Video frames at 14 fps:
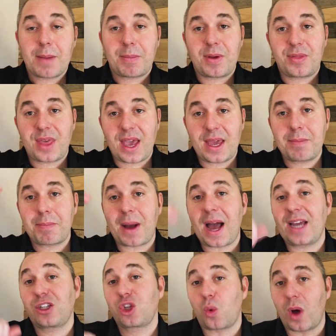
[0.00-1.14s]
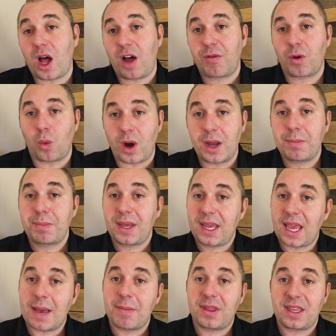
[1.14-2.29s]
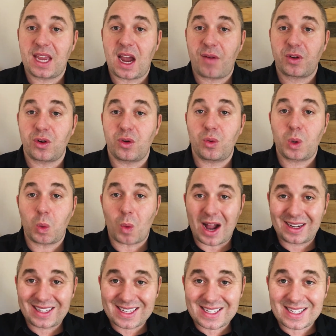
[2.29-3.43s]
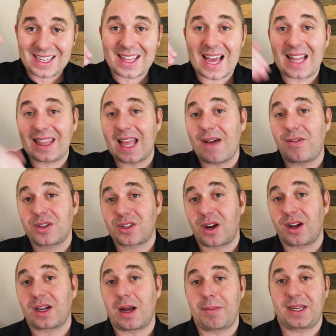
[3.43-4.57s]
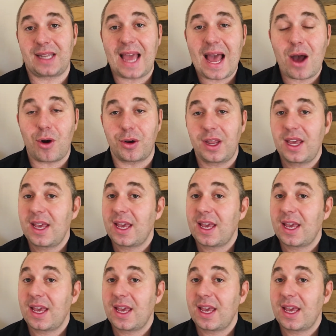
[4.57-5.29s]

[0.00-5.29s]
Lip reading: But then by 12 or 1 p.m. in the afternoon, we want to see that level start coming down.